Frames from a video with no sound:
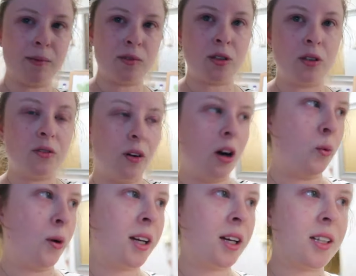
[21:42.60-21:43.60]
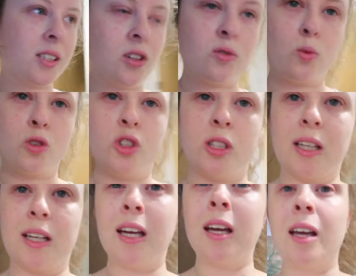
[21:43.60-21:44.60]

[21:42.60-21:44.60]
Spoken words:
I'm too far away, because I was watching it